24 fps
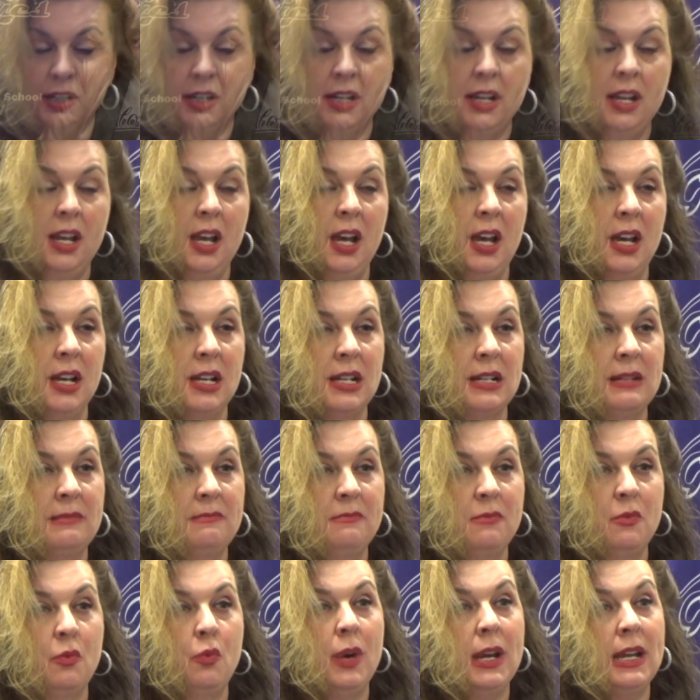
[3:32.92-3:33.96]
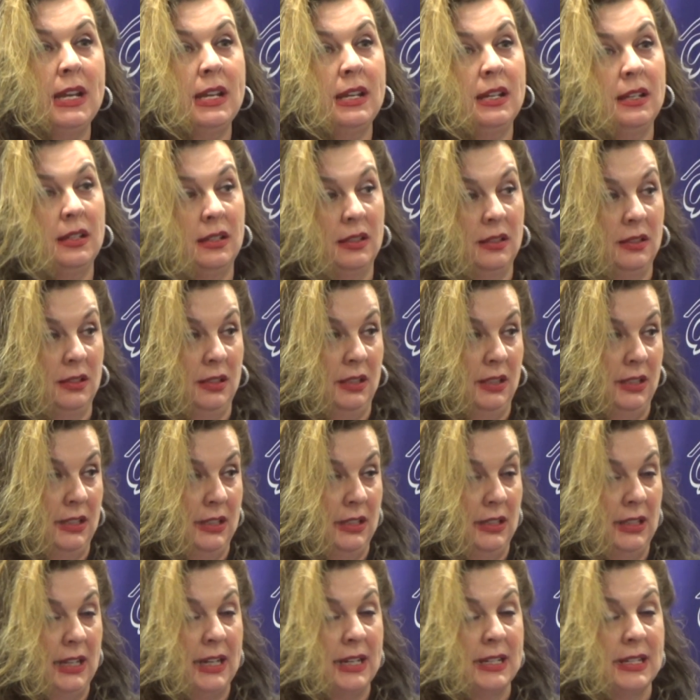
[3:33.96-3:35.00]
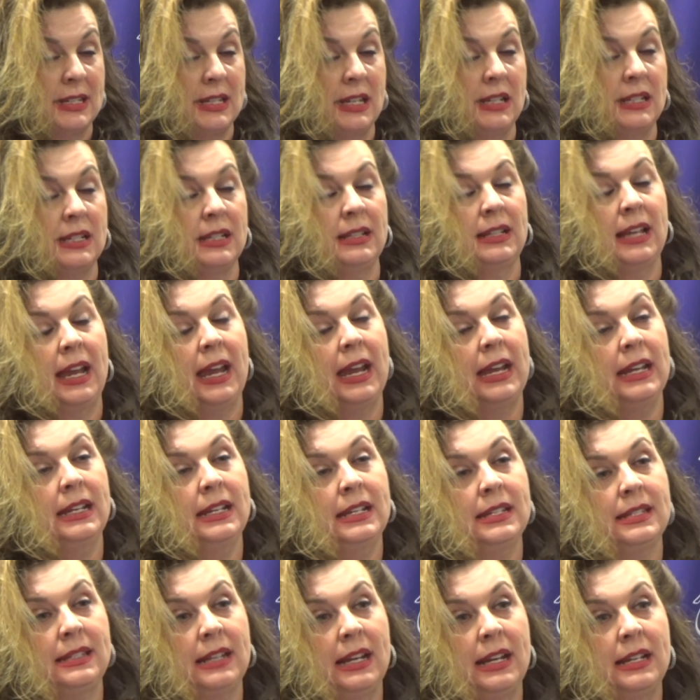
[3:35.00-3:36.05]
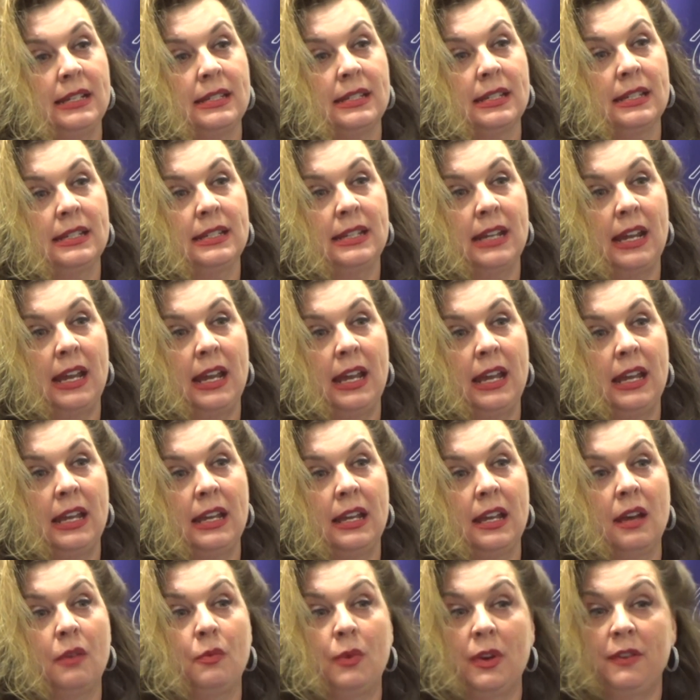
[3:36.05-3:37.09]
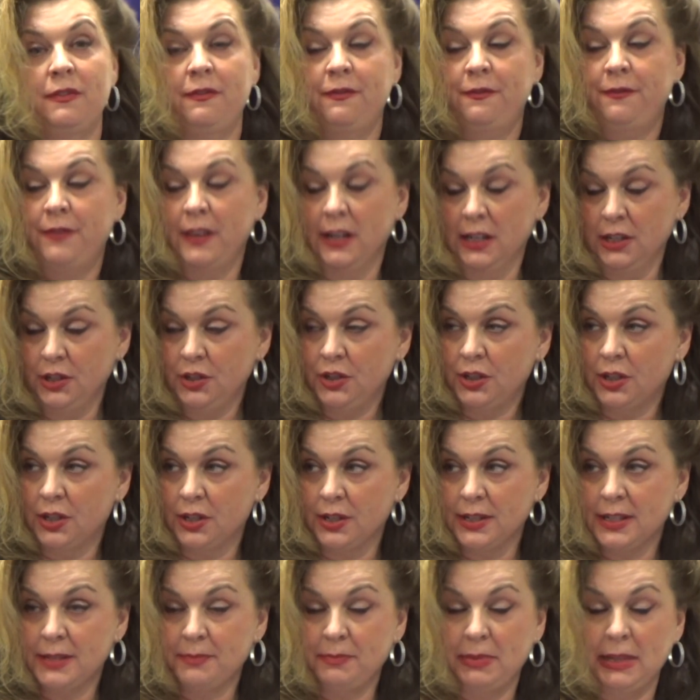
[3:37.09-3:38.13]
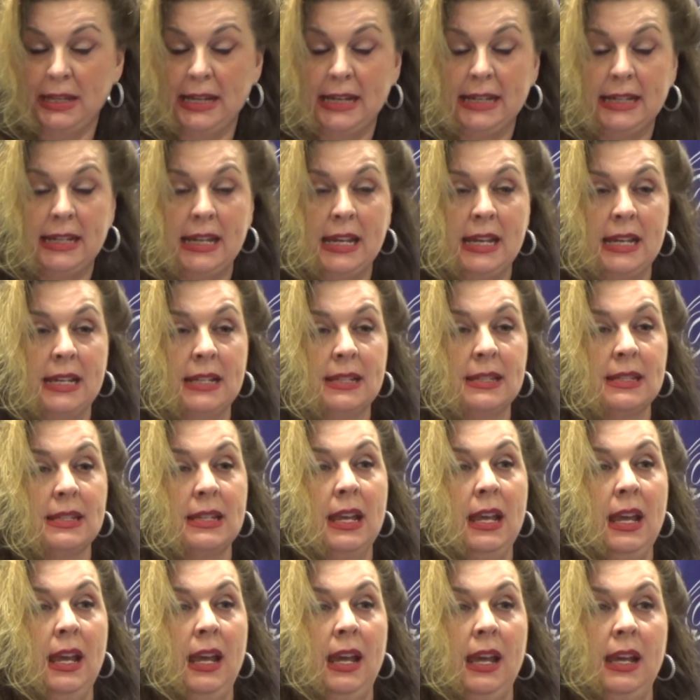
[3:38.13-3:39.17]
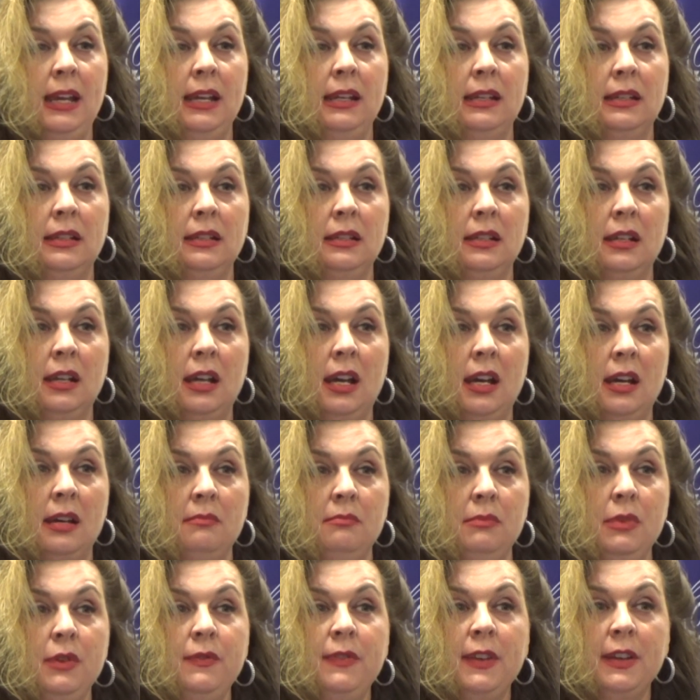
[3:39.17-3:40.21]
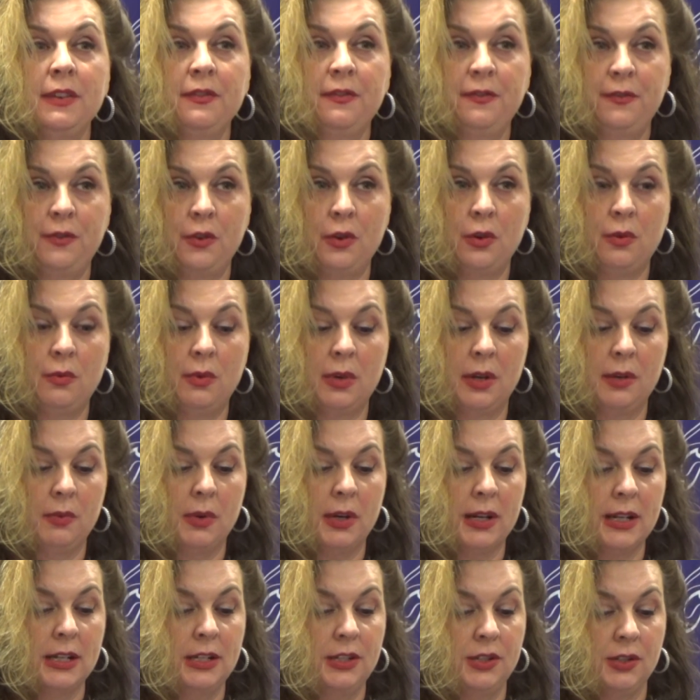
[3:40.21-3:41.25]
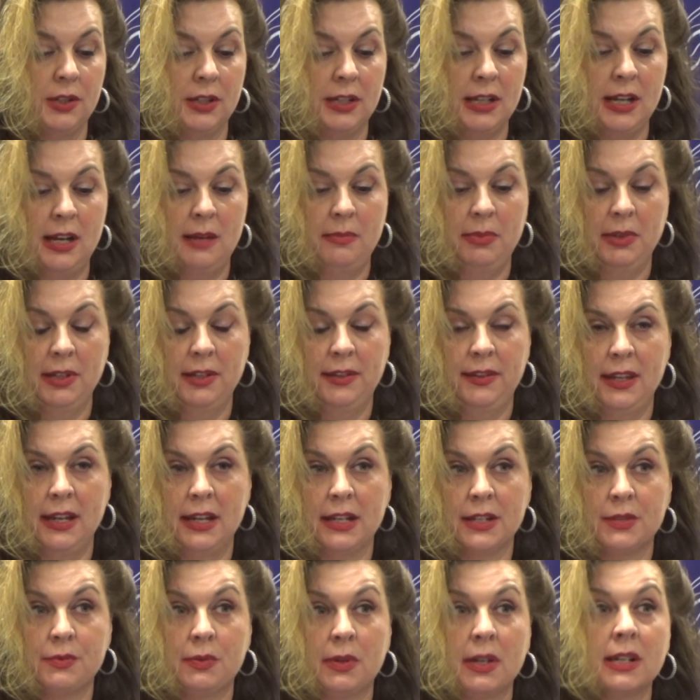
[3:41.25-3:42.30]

Sure. Um, we, like I said, did the 80s day today. We finished our display case. And um, moving forward, we're going to do a couple of things.